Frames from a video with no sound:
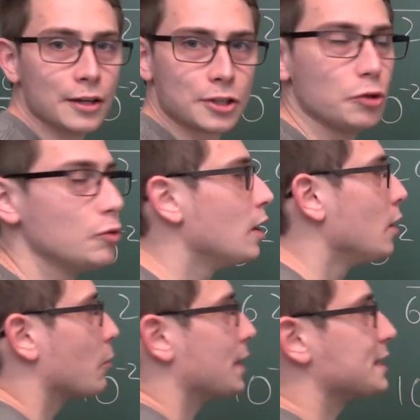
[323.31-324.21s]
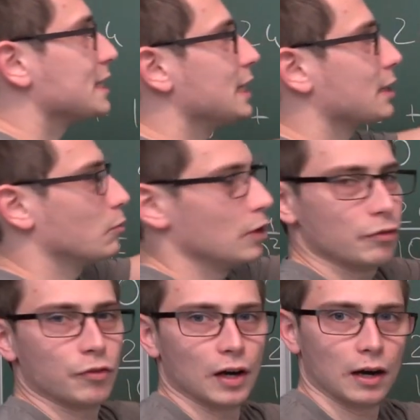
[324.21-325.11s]
to when dealing
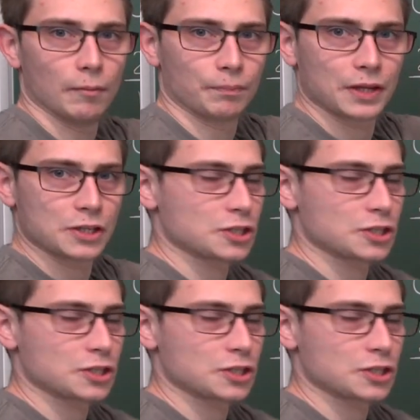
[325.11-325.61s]
with um,